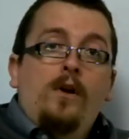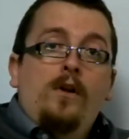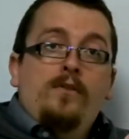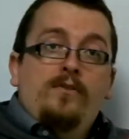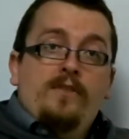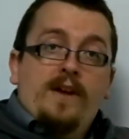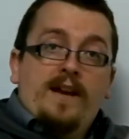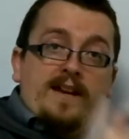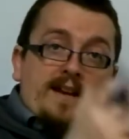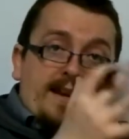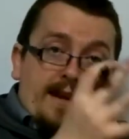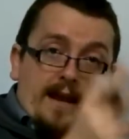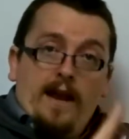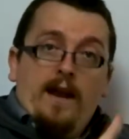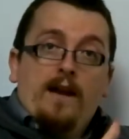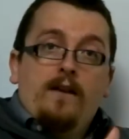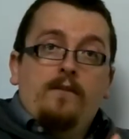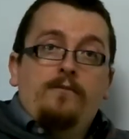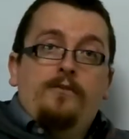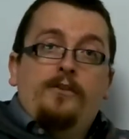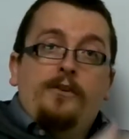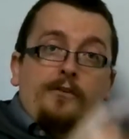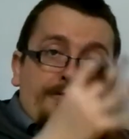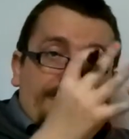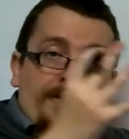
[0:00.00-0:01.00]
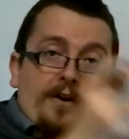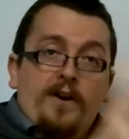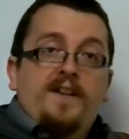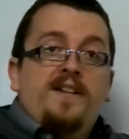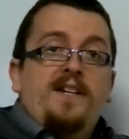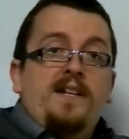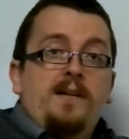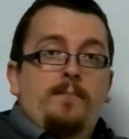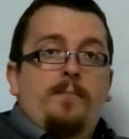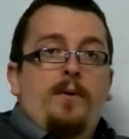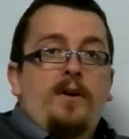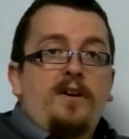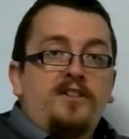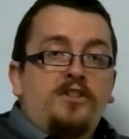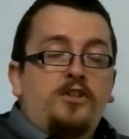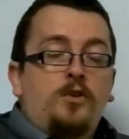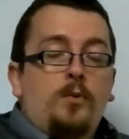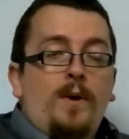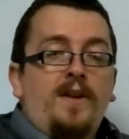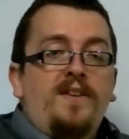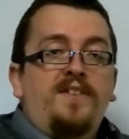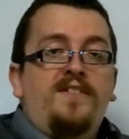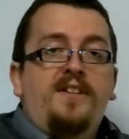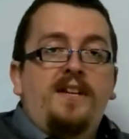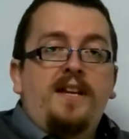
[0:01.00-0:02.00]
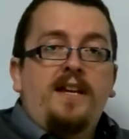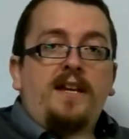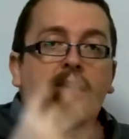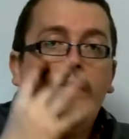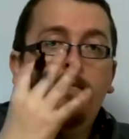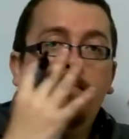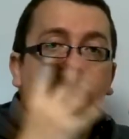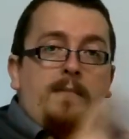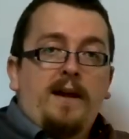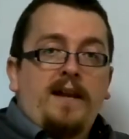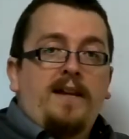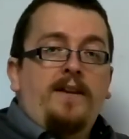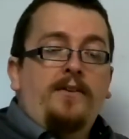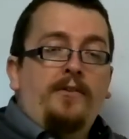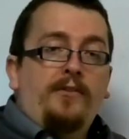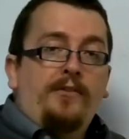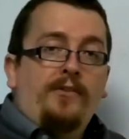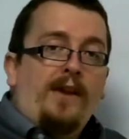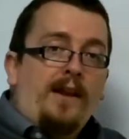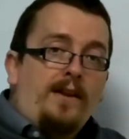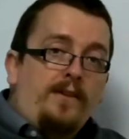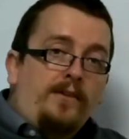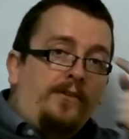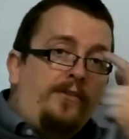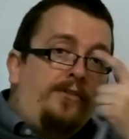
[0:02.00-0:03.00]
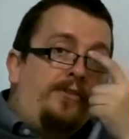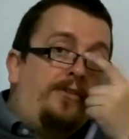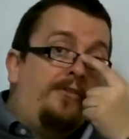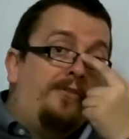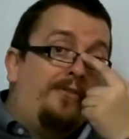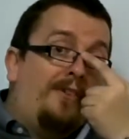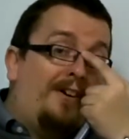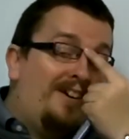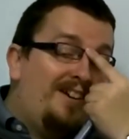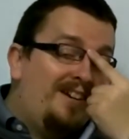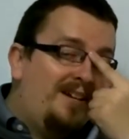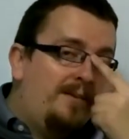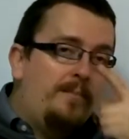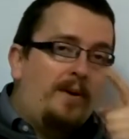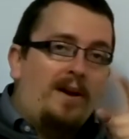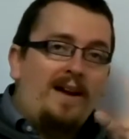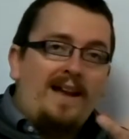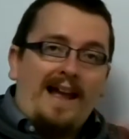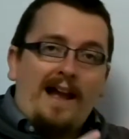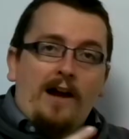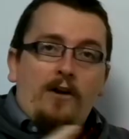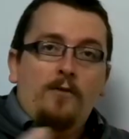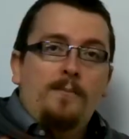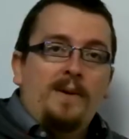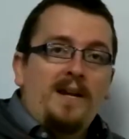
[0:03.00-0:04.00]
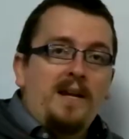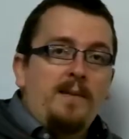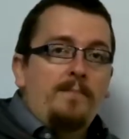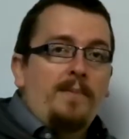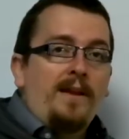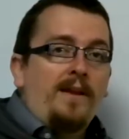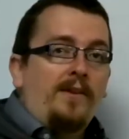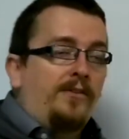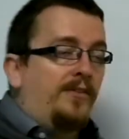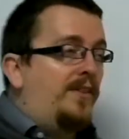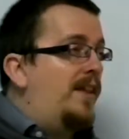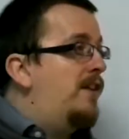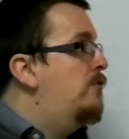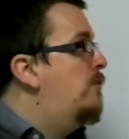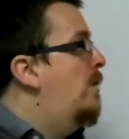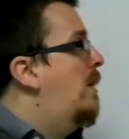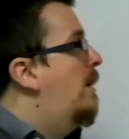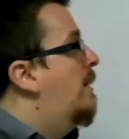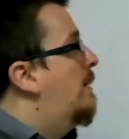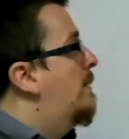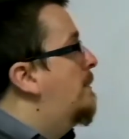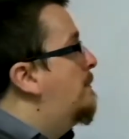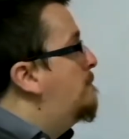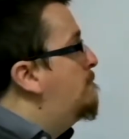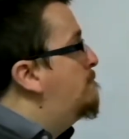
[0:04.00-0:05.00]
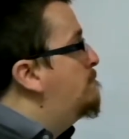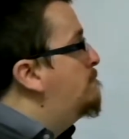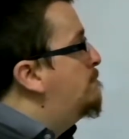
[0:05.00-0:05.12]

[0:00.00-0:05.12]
then yeah, dividing by 20 makes sense, dividing by how many bits there are.